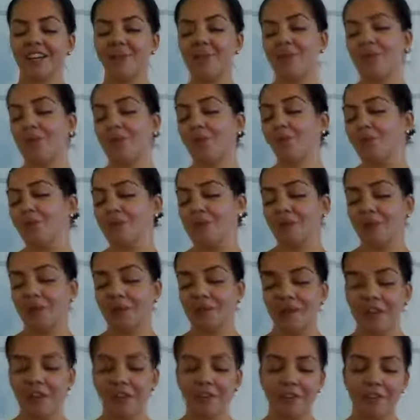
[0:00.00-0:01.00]
Take a moment to
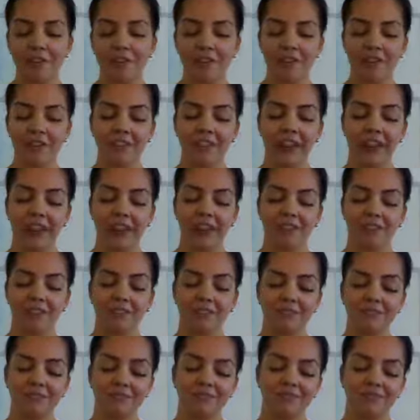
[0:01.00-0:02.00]
be grateful for
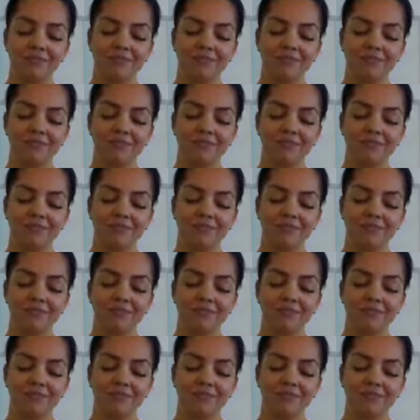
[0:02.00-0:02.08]
that.